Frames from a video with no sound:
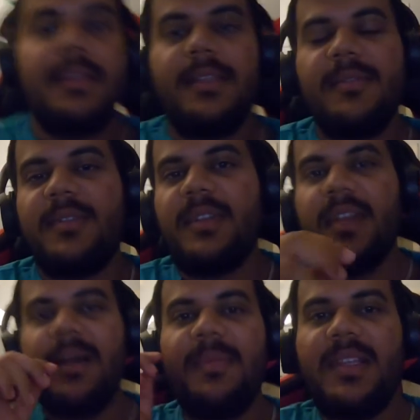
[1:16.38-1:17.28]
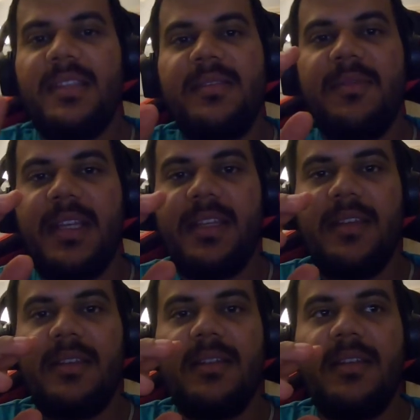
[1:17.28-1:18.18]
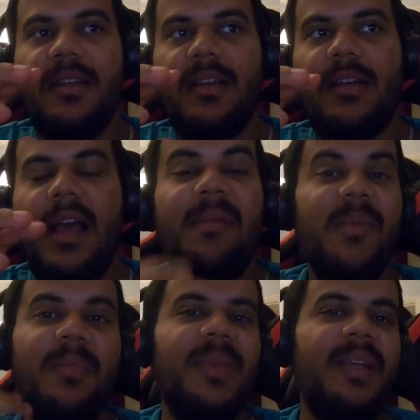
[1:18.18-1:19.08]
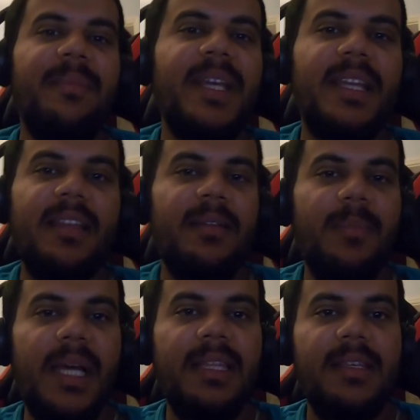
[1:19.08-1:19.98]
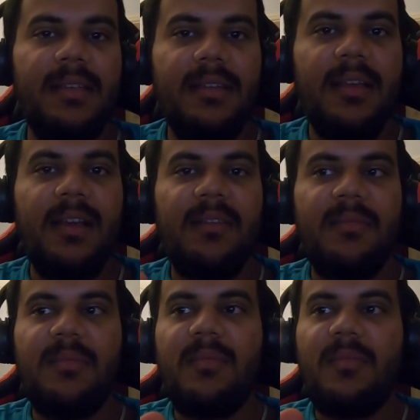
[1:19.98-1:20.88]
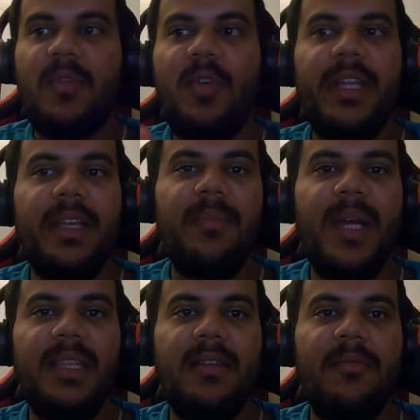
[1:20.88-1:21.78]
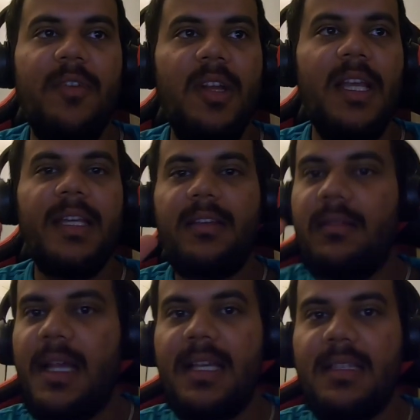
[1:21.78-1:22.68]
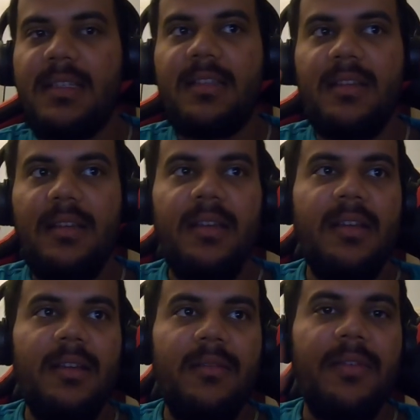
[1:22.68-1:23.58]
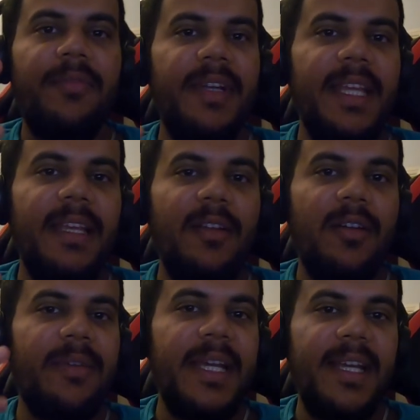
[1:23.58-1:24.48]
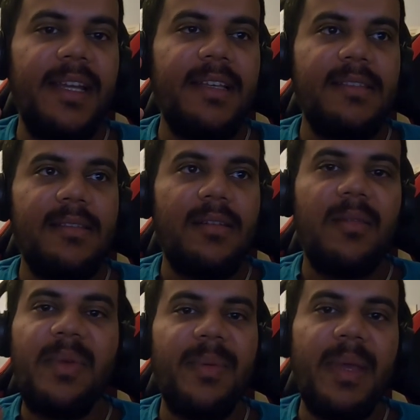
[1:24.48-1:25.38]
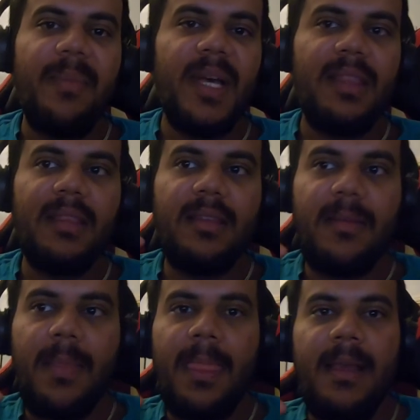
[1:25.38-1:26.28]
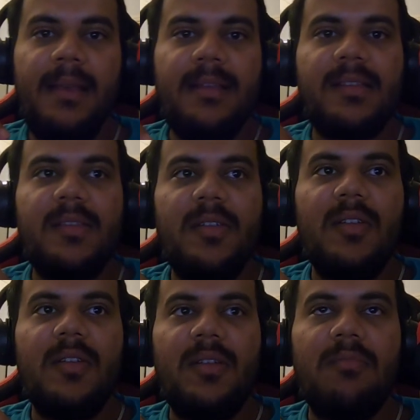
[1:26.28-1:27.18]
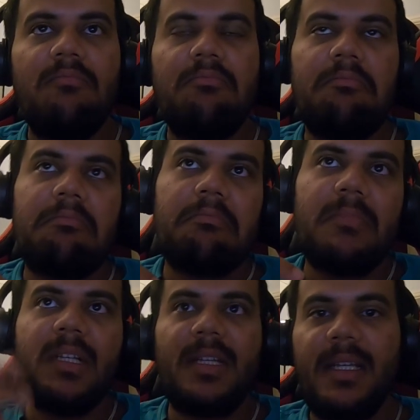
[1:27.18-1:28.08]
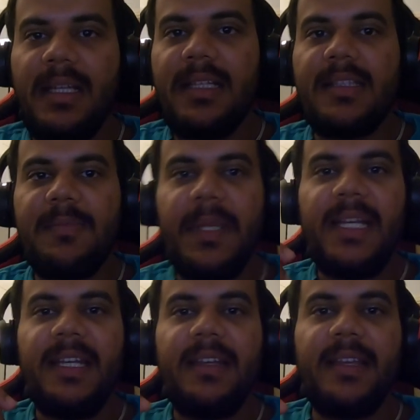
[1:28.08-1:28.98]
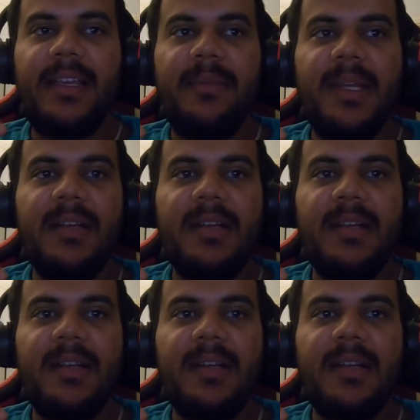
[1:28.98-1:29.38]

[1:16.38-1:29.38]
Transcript: This is what happens when uh, I'm complete beginner in Python. I'm coding in Python for like last fifteen or twenty days or maybe a month, so it's pretty tricky